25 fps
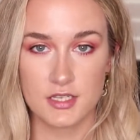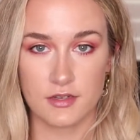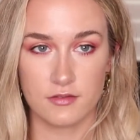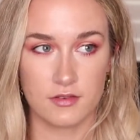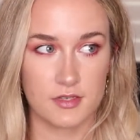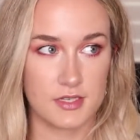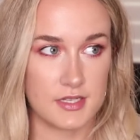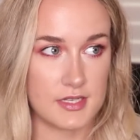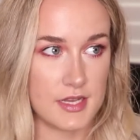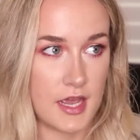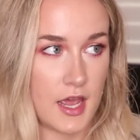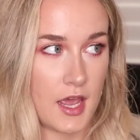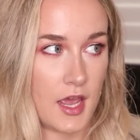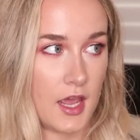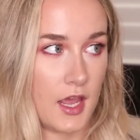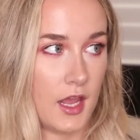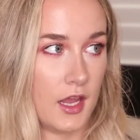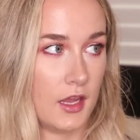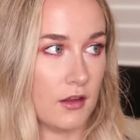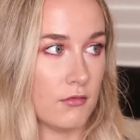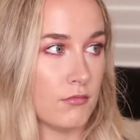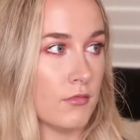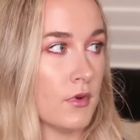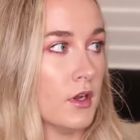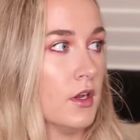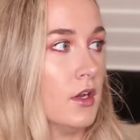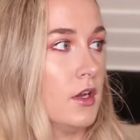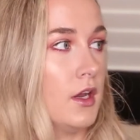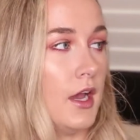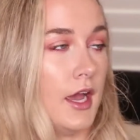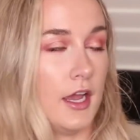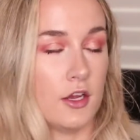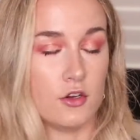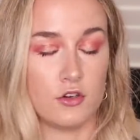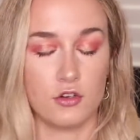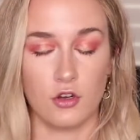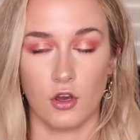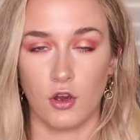have to say,
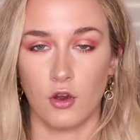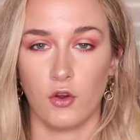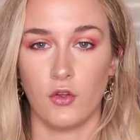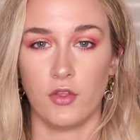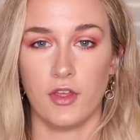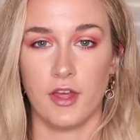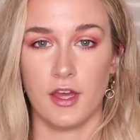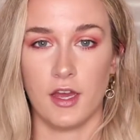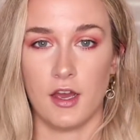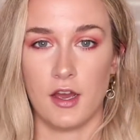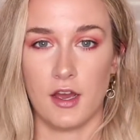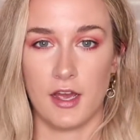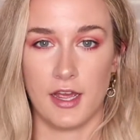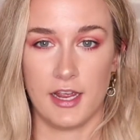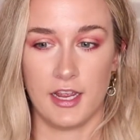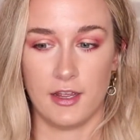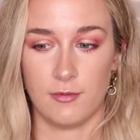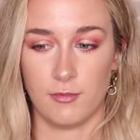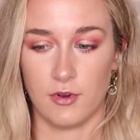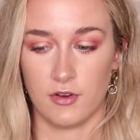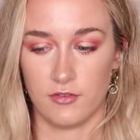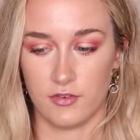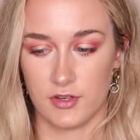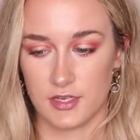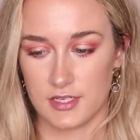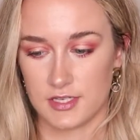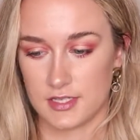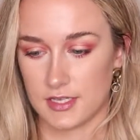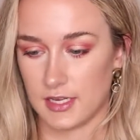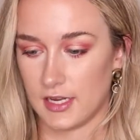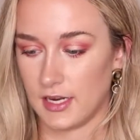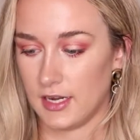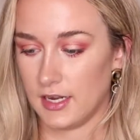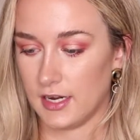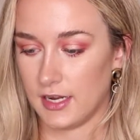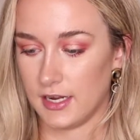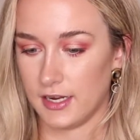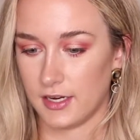I know that I am
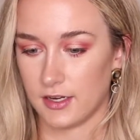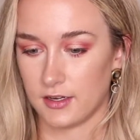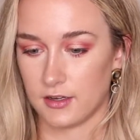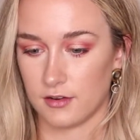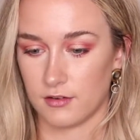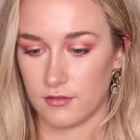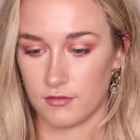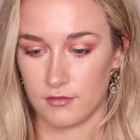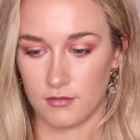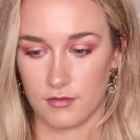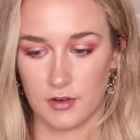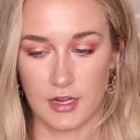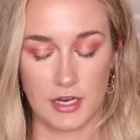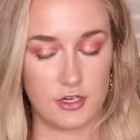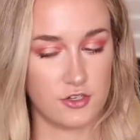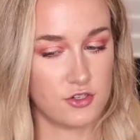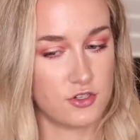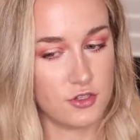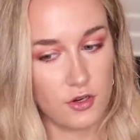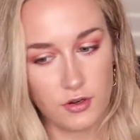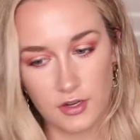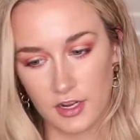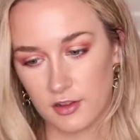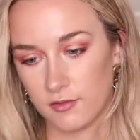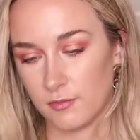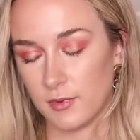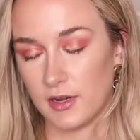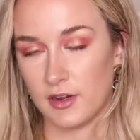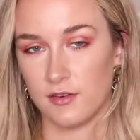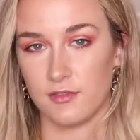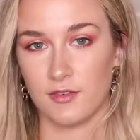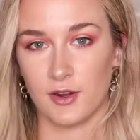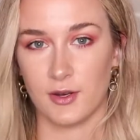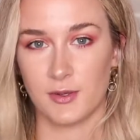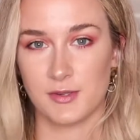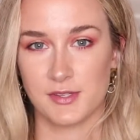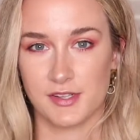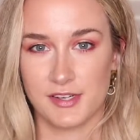obviously like, I don't have many
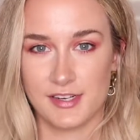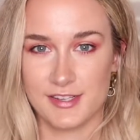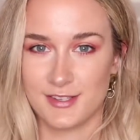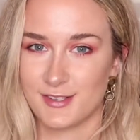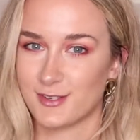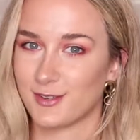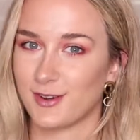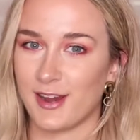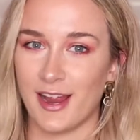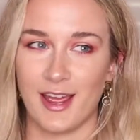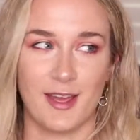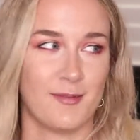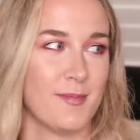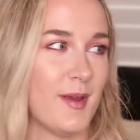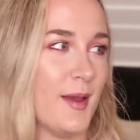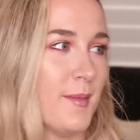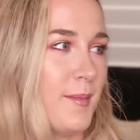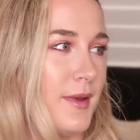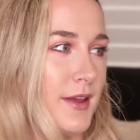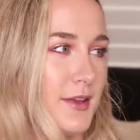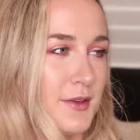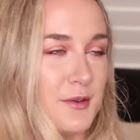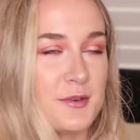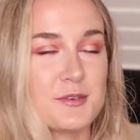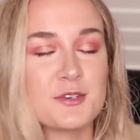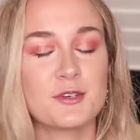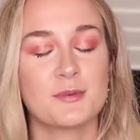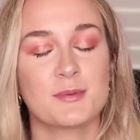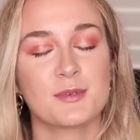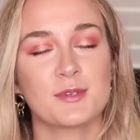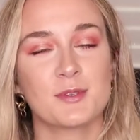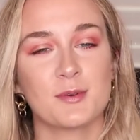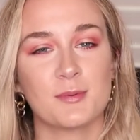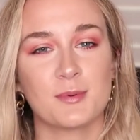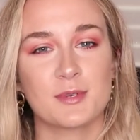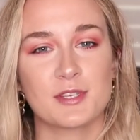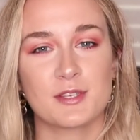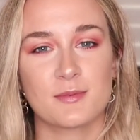followers on Instagram and my YouTube is
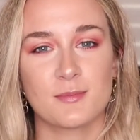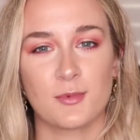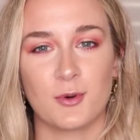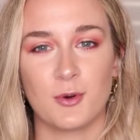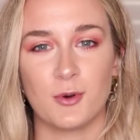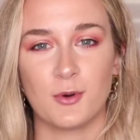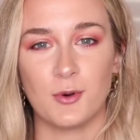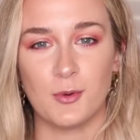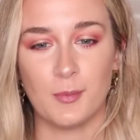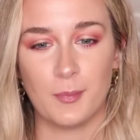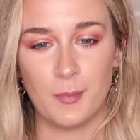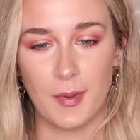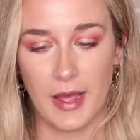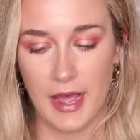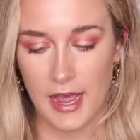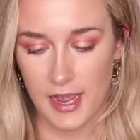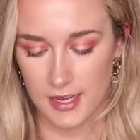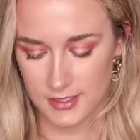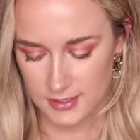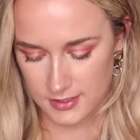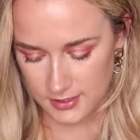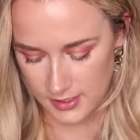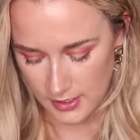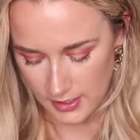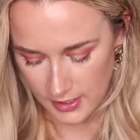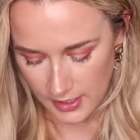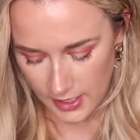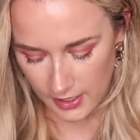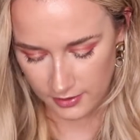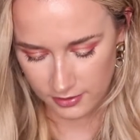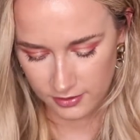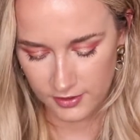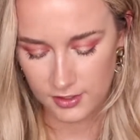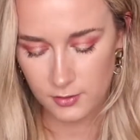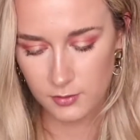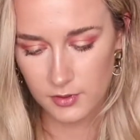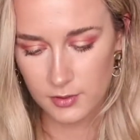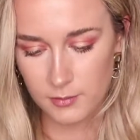super small, but I
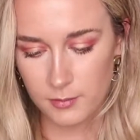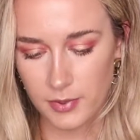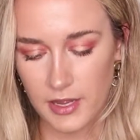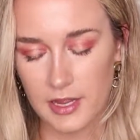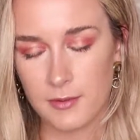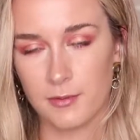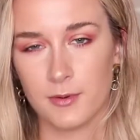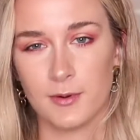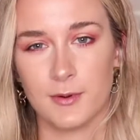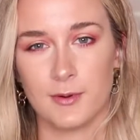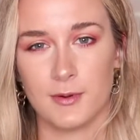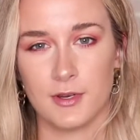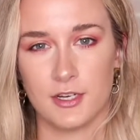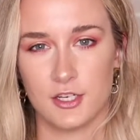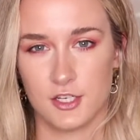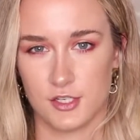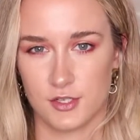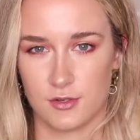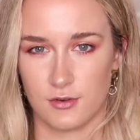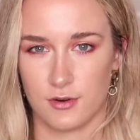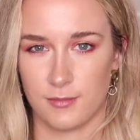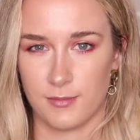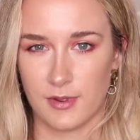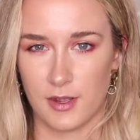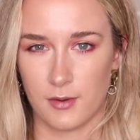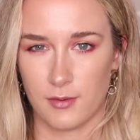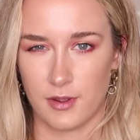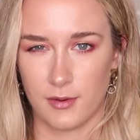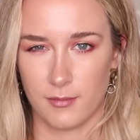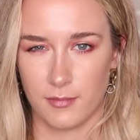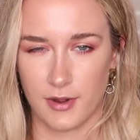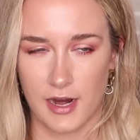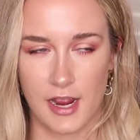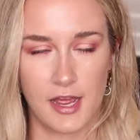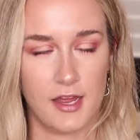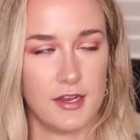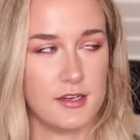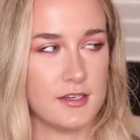think when people are just talking about one
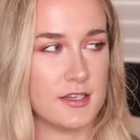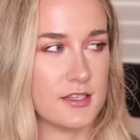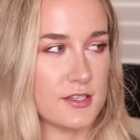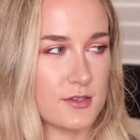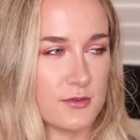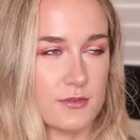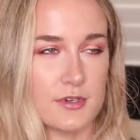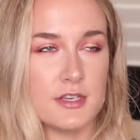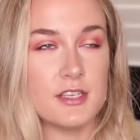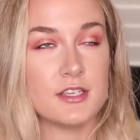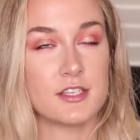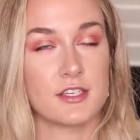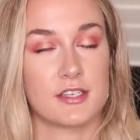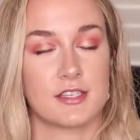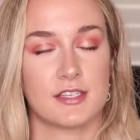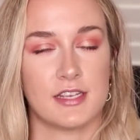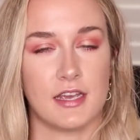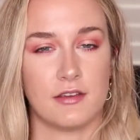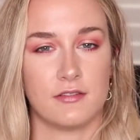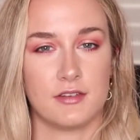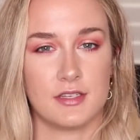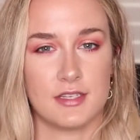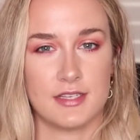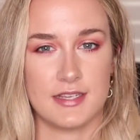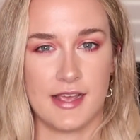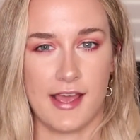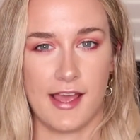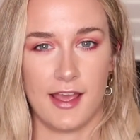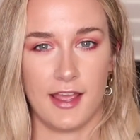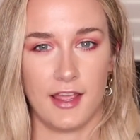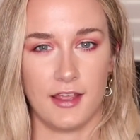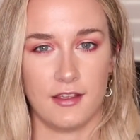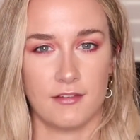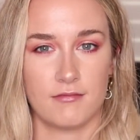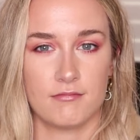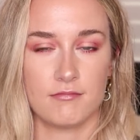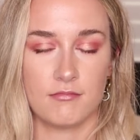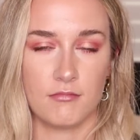brand, it's always just safe to
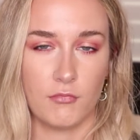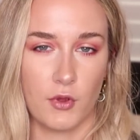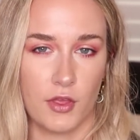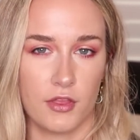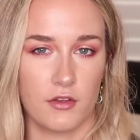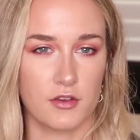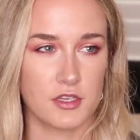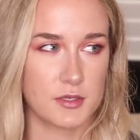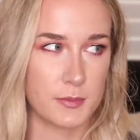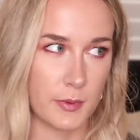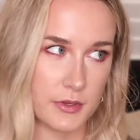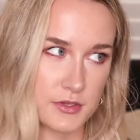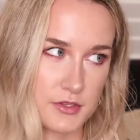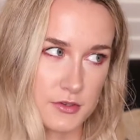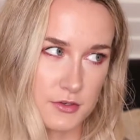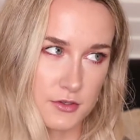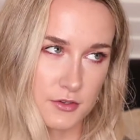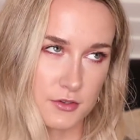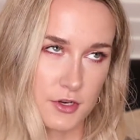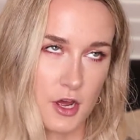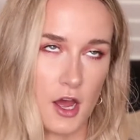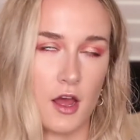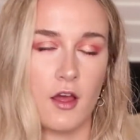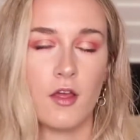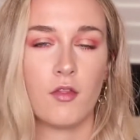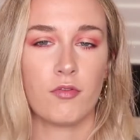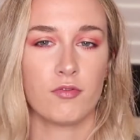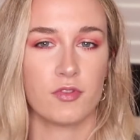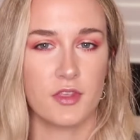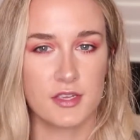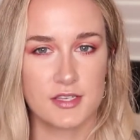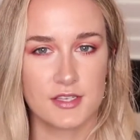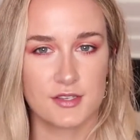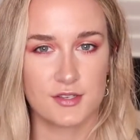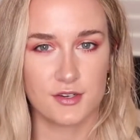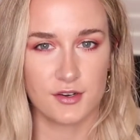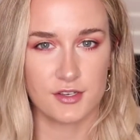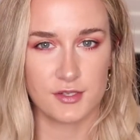say whether it's sponsored or not. This
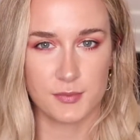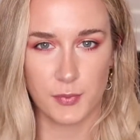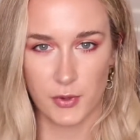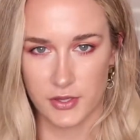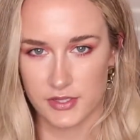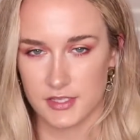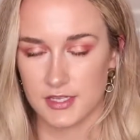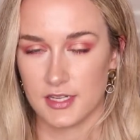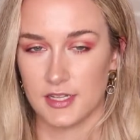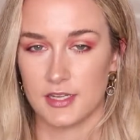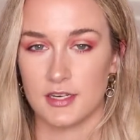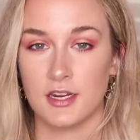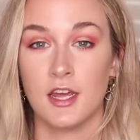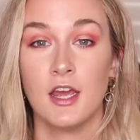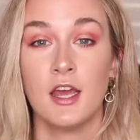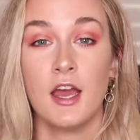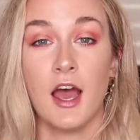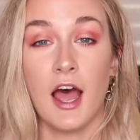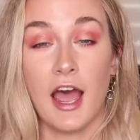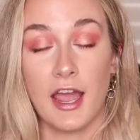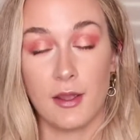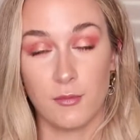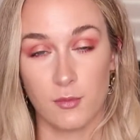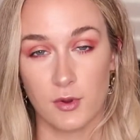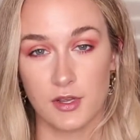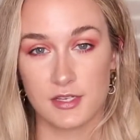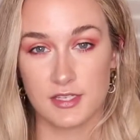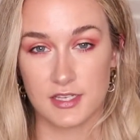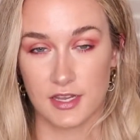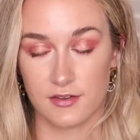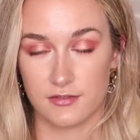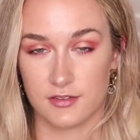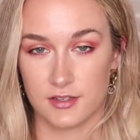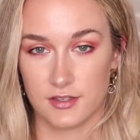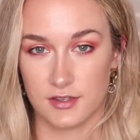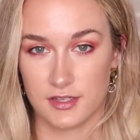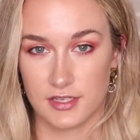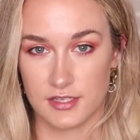is not sponsored. I was
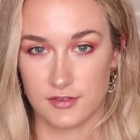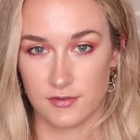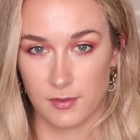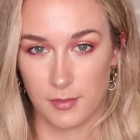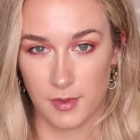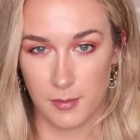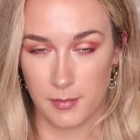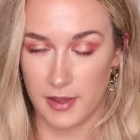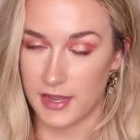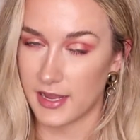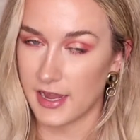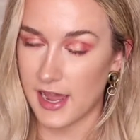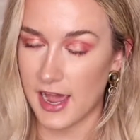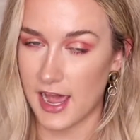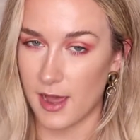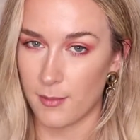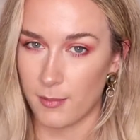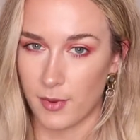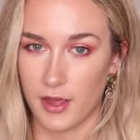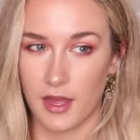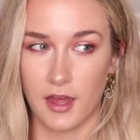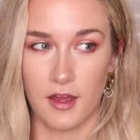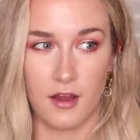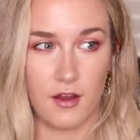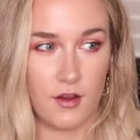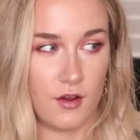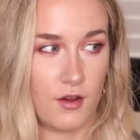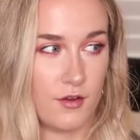gifted this from the PR, but